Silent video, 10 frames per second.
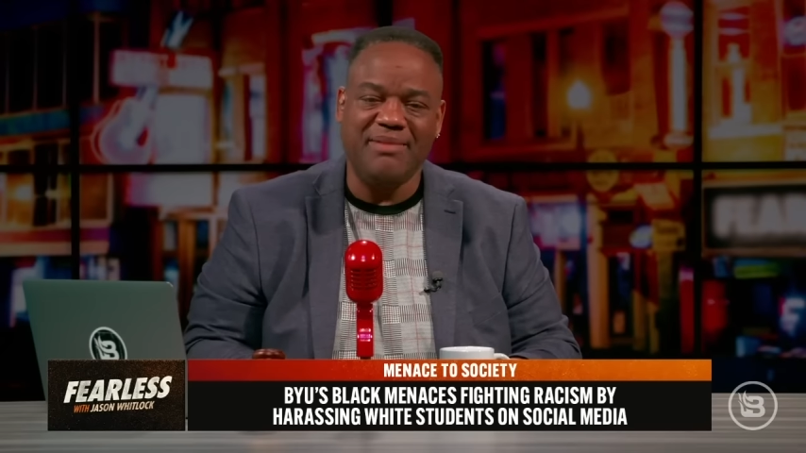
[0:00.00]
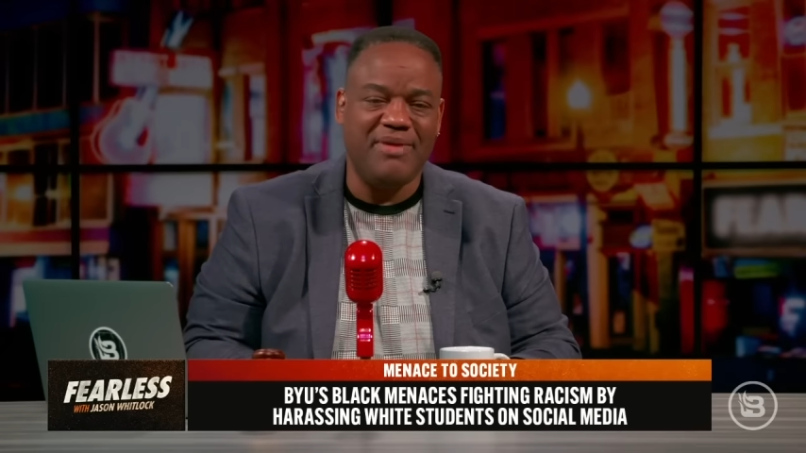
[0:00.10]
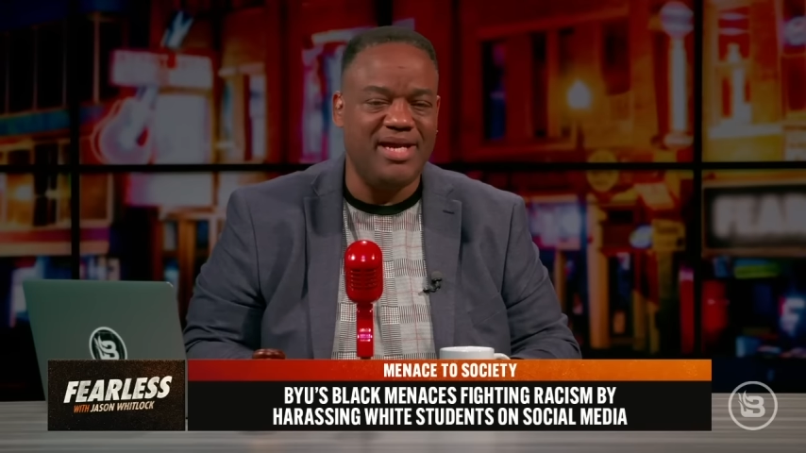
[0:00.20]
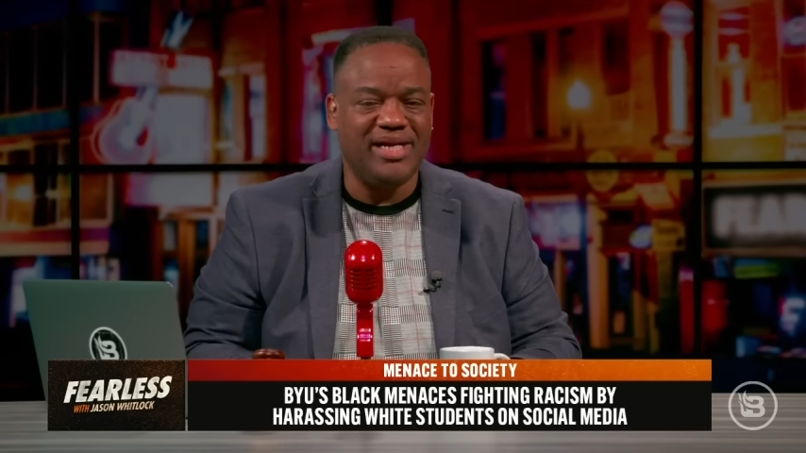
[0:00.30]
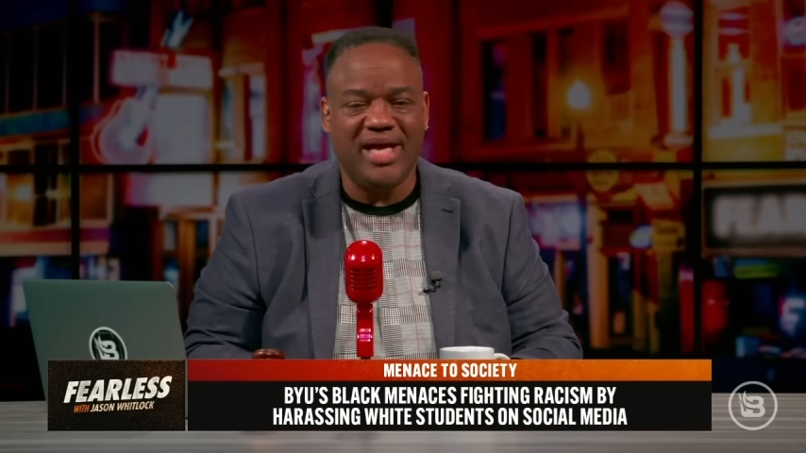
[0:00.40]

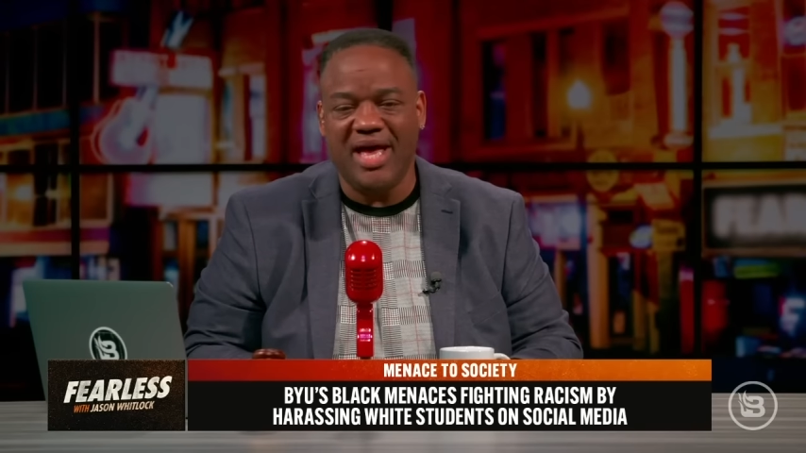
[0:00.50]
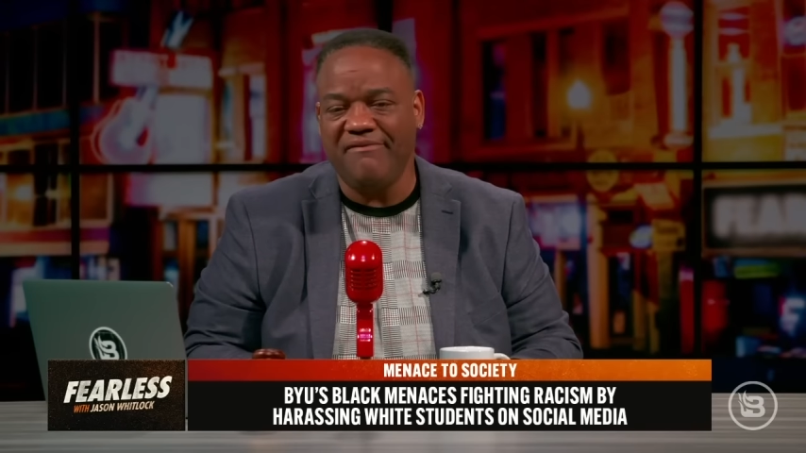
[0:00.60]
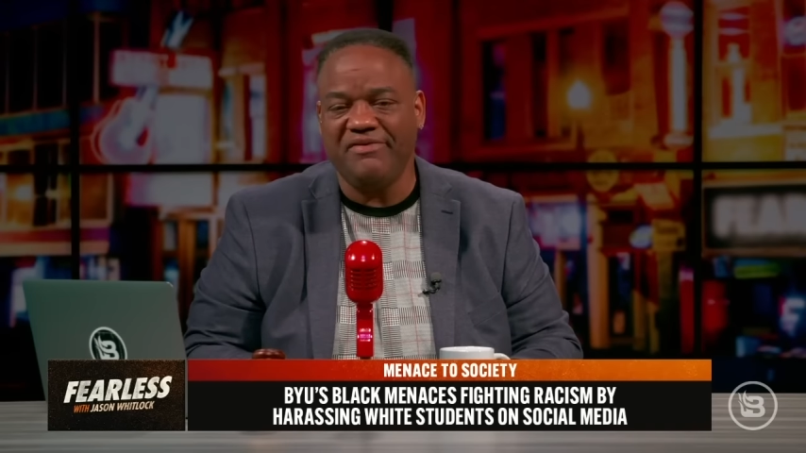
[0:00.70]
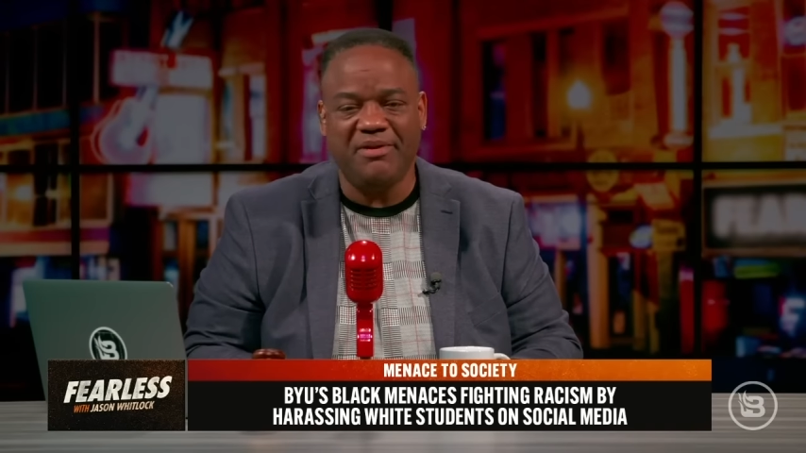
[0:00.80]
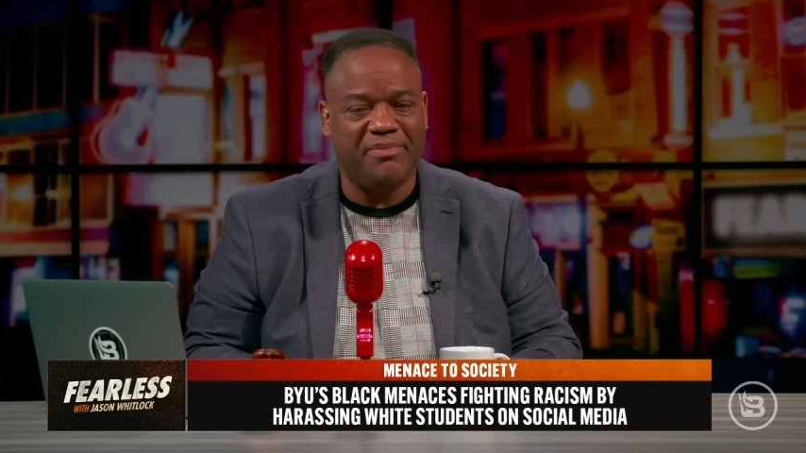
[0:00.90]
them
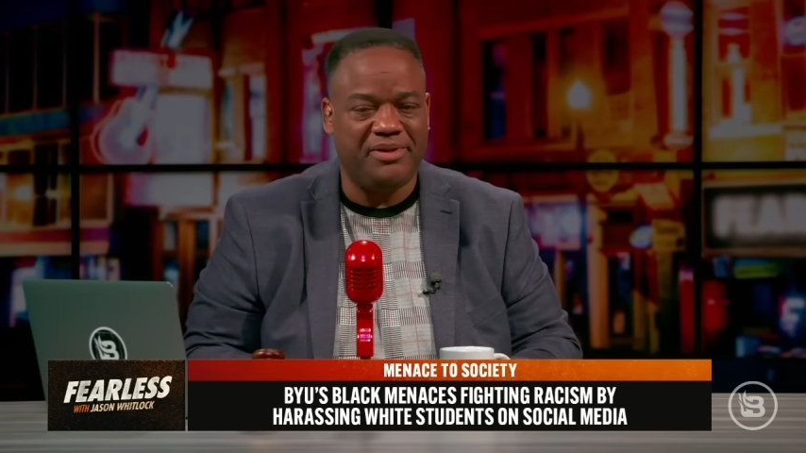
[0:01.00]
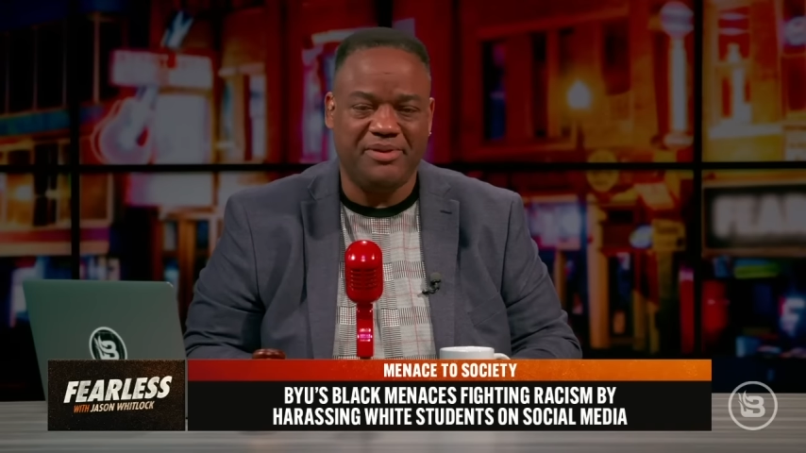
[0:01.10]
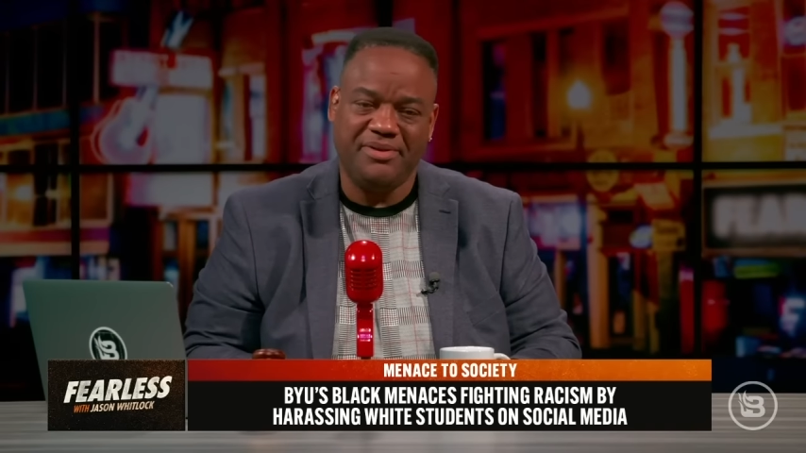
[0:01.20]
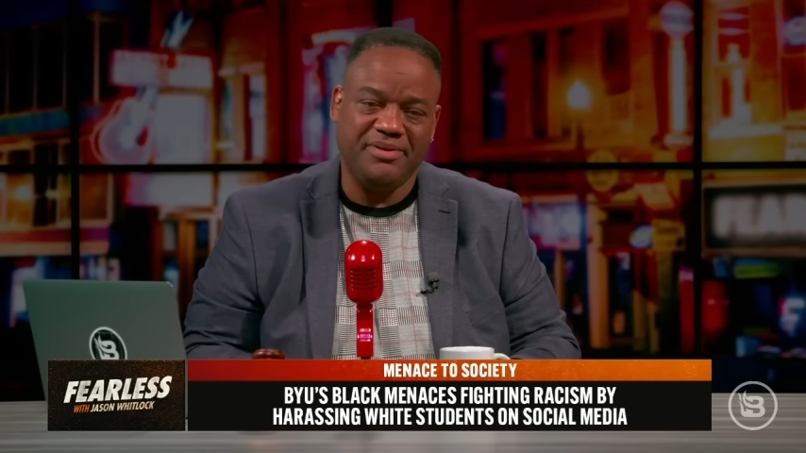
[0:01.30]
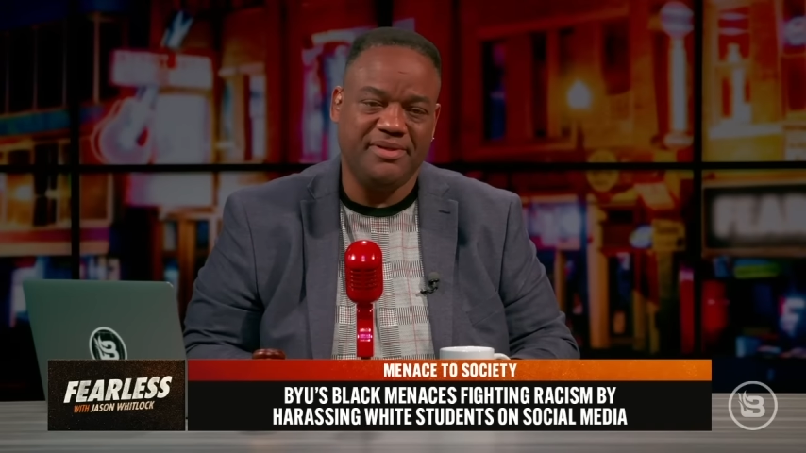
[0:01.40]

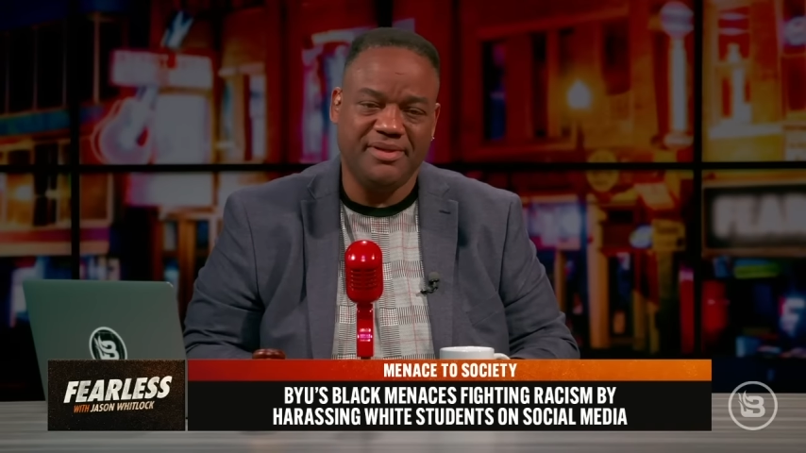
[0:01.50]
uncomfortable.